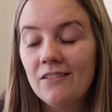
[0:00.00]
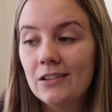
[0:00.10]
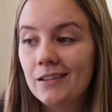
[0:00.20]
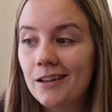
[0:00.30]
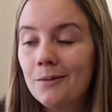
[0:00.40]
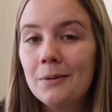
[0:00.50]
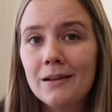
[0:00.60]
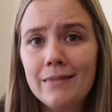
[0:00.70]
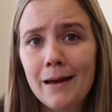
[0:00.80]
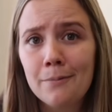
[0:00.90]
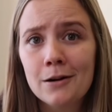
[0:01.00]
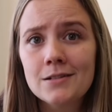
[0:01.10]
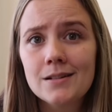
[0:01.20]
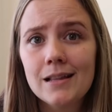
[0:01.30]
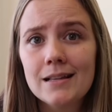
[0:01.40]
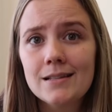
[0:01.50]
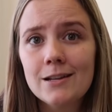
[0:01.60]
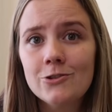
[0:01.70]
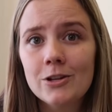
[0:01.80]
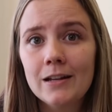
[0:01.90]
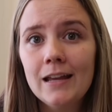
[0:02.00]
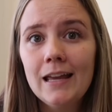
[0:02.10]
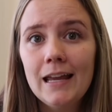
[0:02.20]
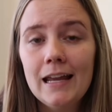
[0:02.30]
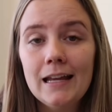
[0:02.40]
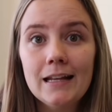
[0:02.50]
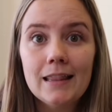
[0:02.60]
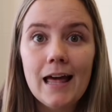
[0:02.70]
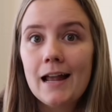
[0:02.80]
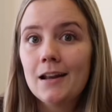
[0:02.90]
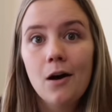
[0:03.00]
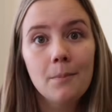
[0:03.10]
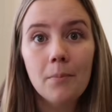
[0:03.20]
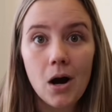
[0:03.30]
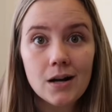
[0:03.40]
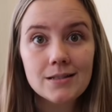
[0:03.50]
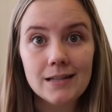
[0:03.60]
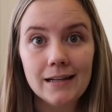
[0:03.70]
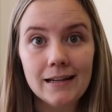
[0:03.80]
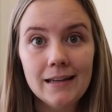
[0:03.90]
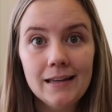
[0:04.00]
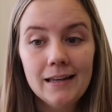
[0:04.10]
have a little bit of that personalization in that unboxing